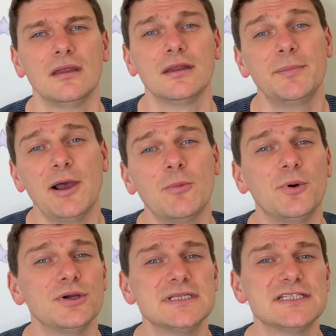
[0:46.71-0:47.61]
The
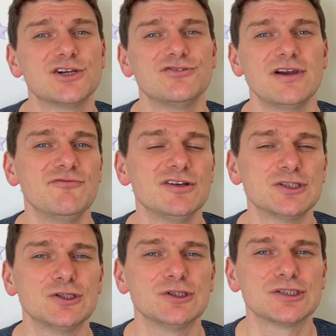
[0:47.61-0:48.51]
PowerPoint is a great
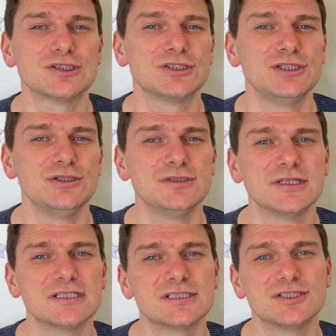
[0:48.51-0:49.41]
resource to use
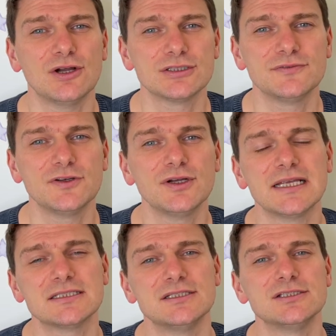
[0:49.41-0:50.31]
at the start of your
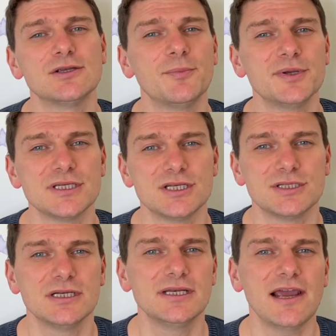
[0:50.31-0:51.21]
lessons on
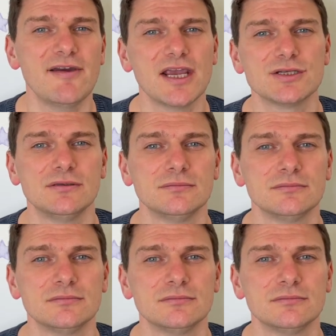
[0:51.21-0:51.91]
position and direction.